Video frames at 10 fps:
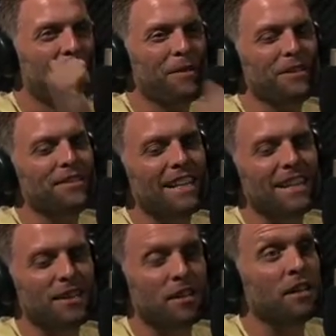we would have stayed
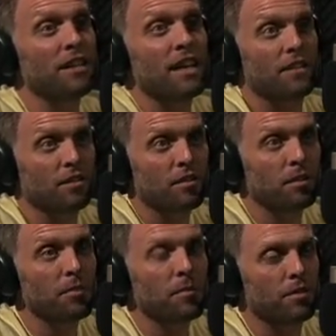in a tent because
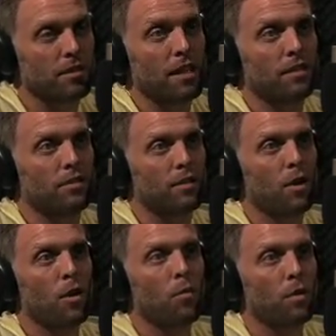sometimes the tents
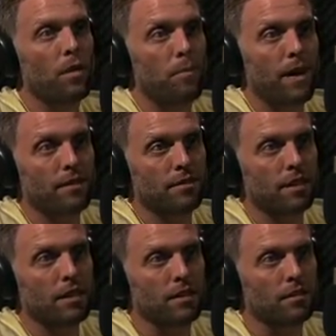were the best
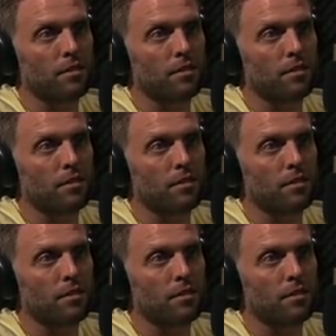things.